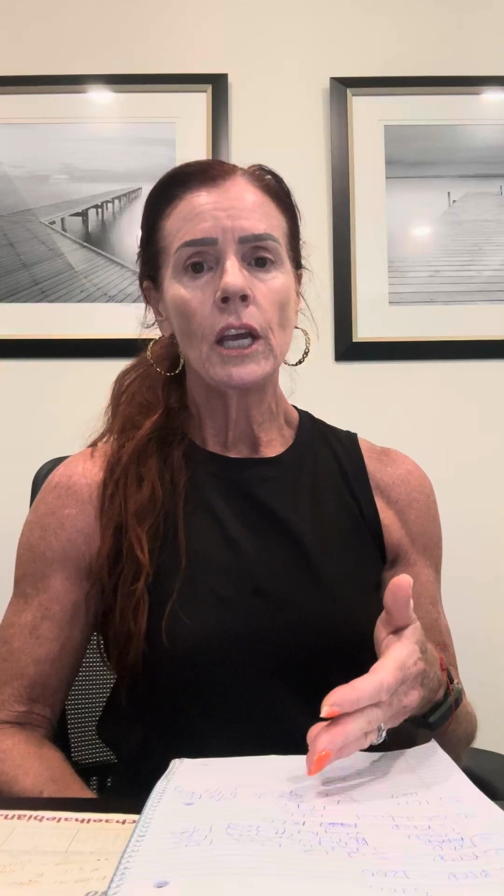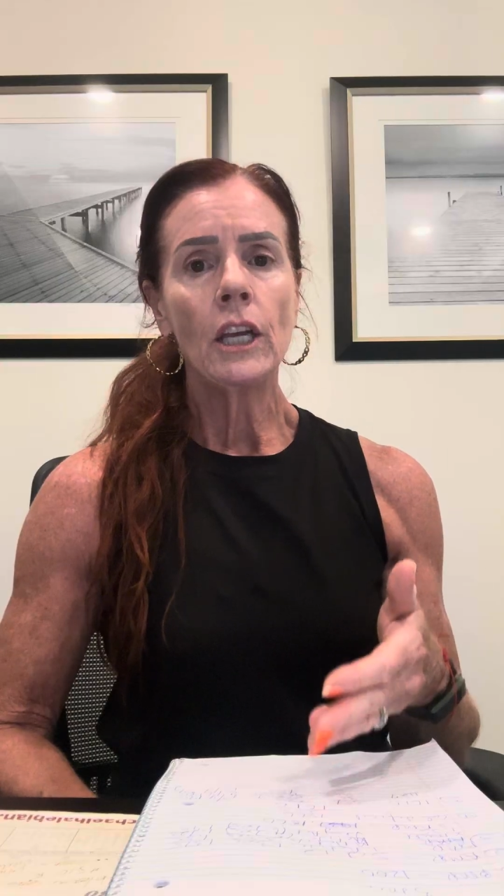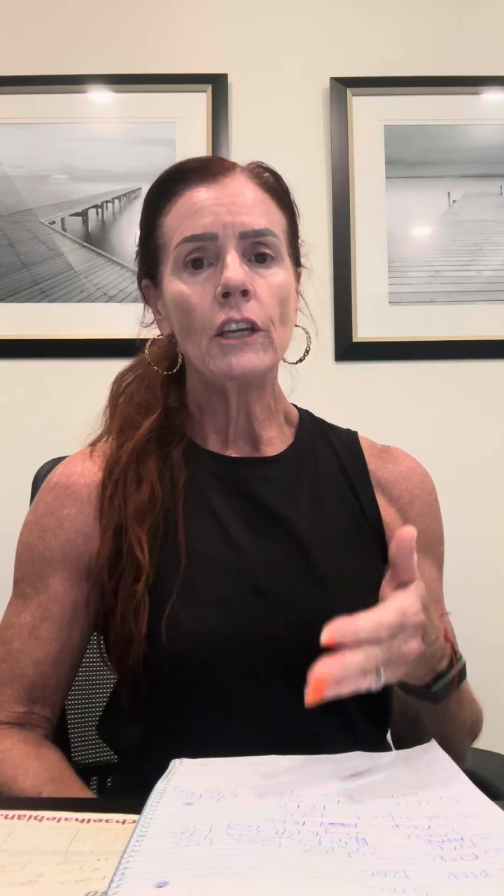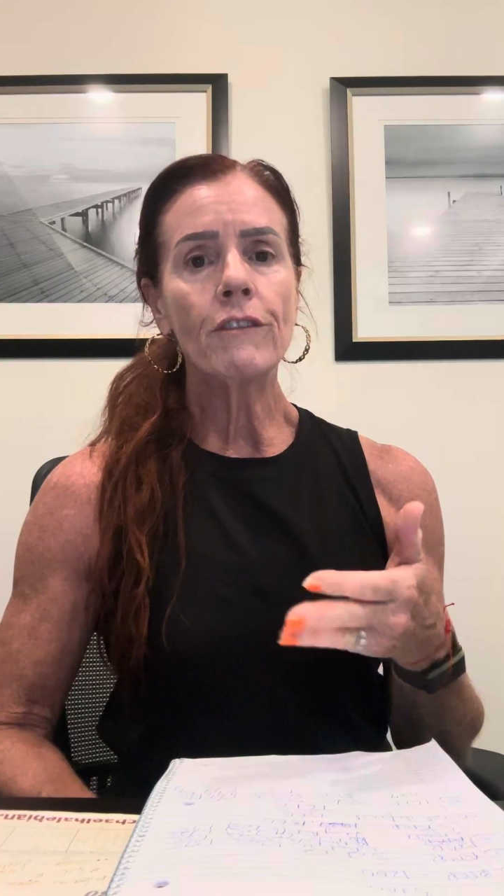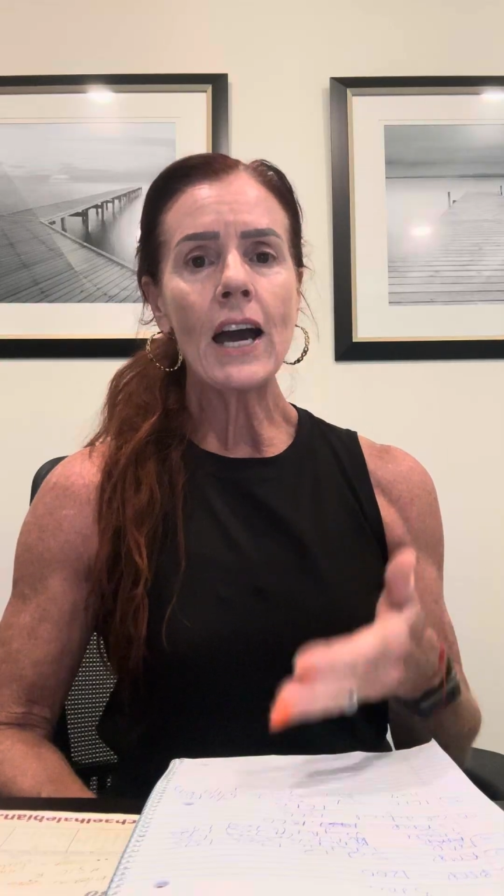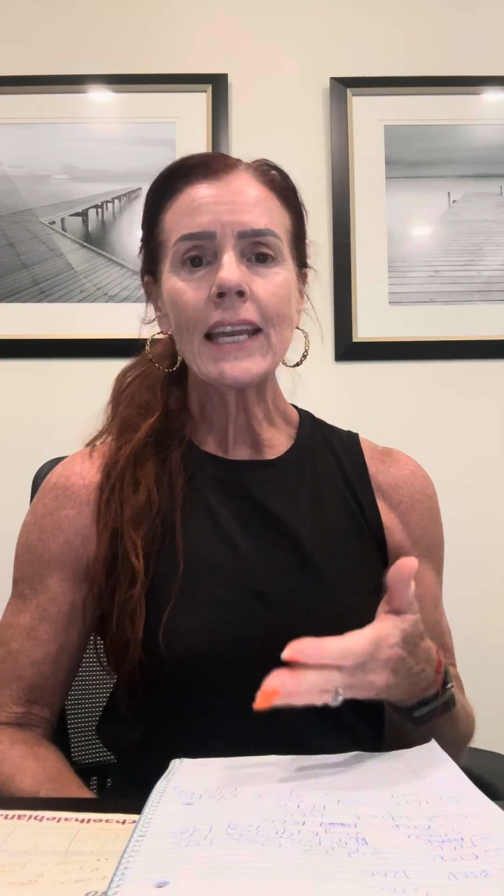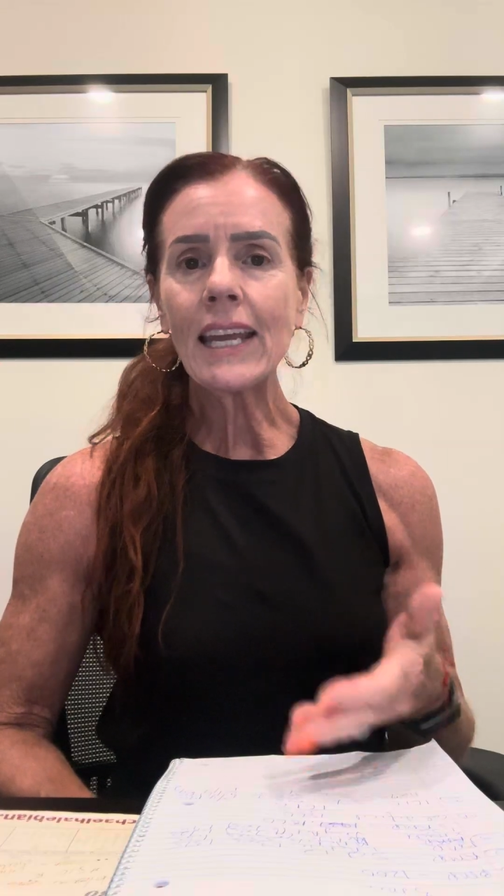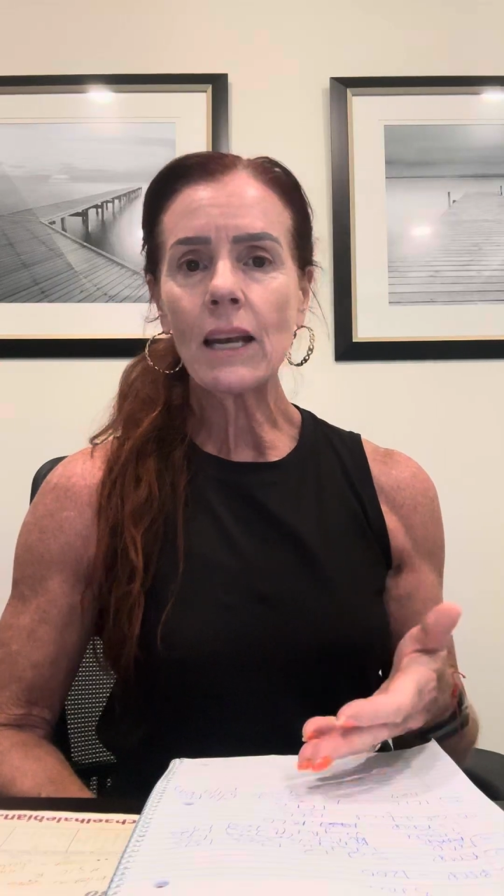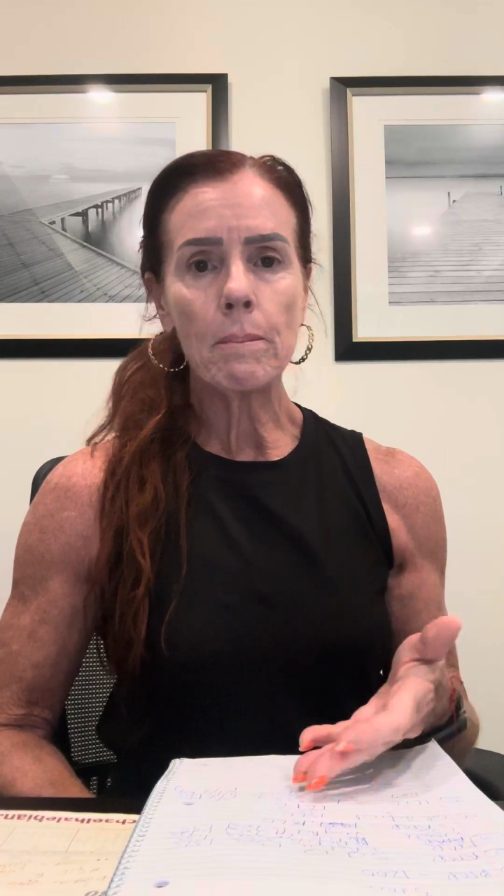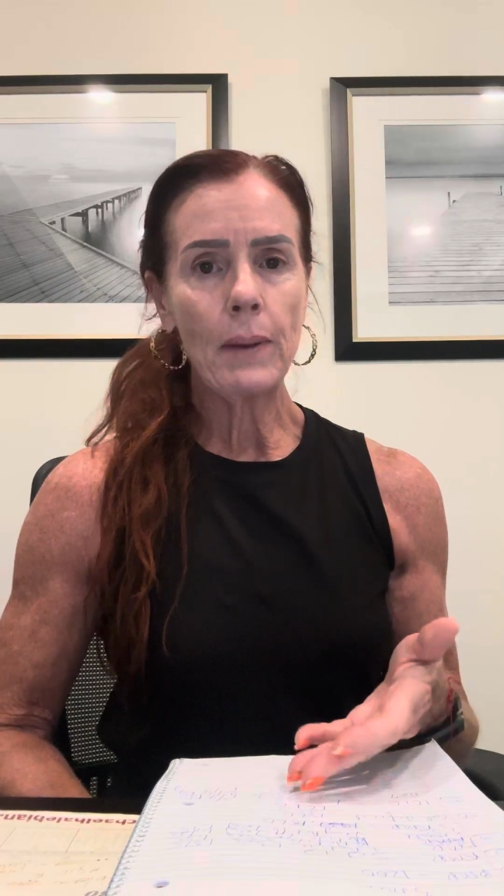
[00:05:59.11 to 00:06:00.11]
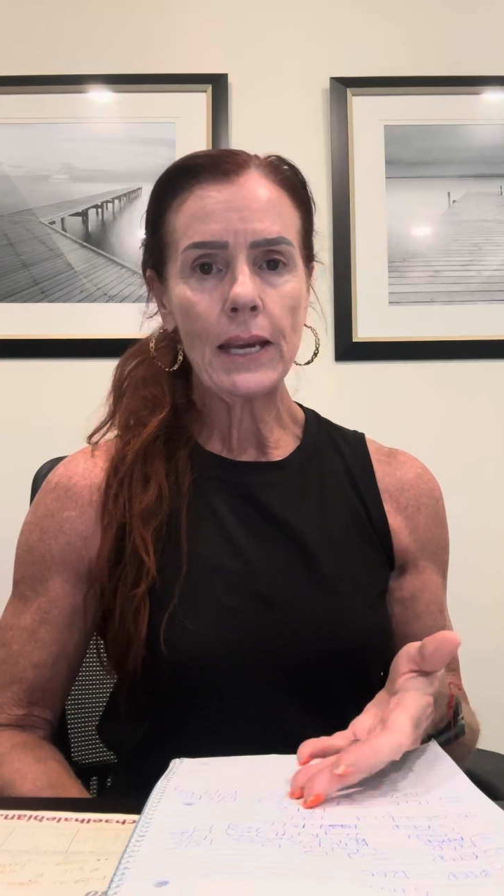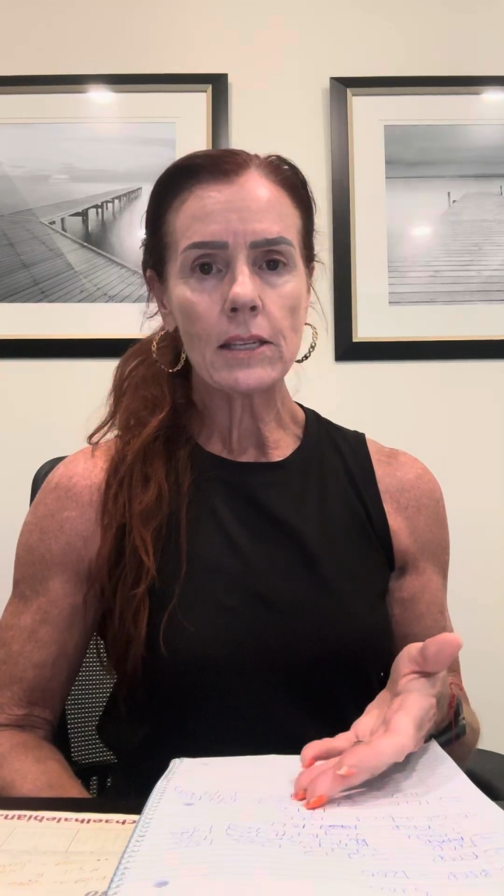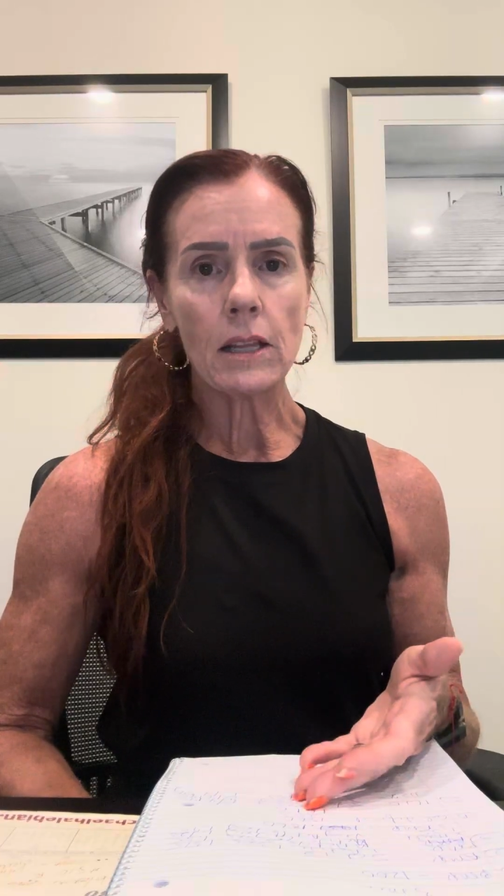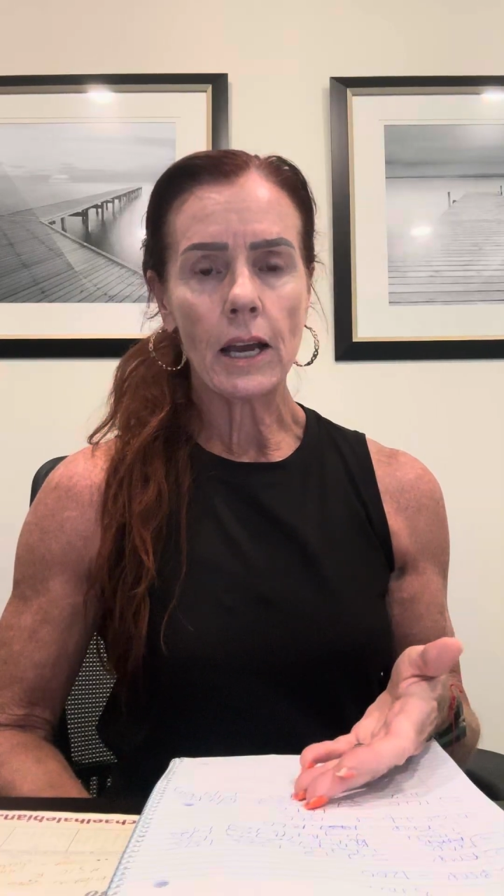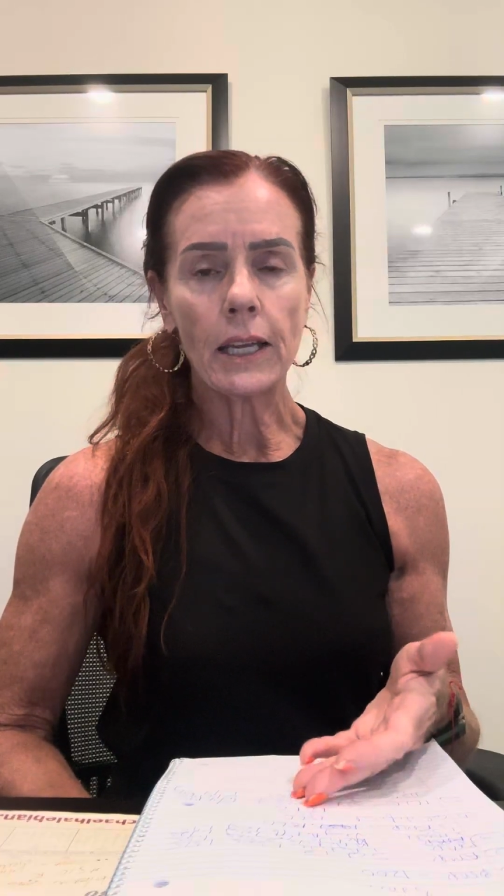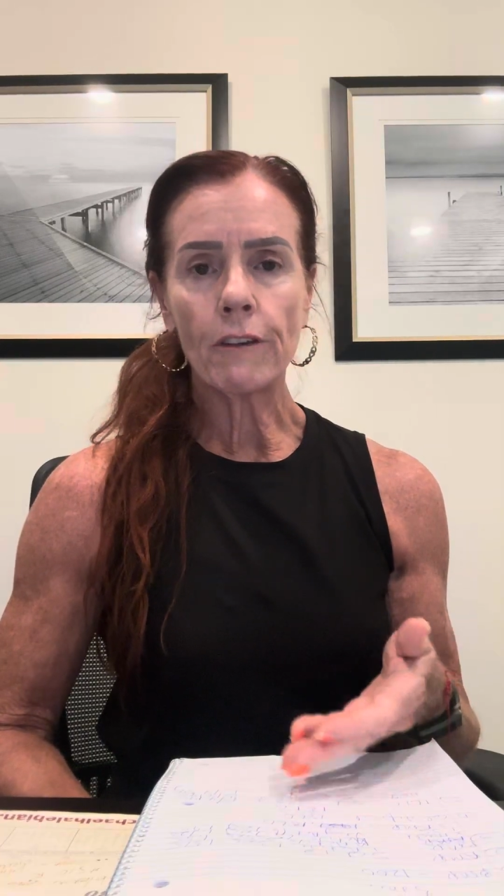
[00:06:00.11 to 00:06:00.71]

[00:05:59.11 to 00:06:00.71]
you've got to get a baseline.